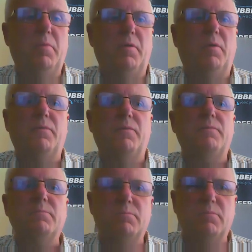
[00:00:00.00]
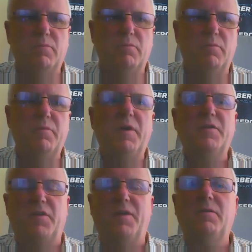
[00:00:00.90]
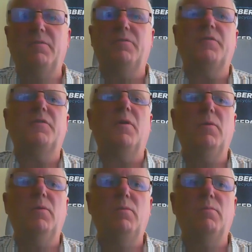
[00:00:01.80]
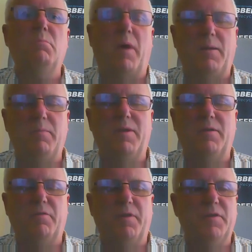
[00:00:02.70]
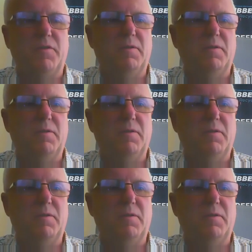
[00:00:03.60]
of recyclers who might be interested,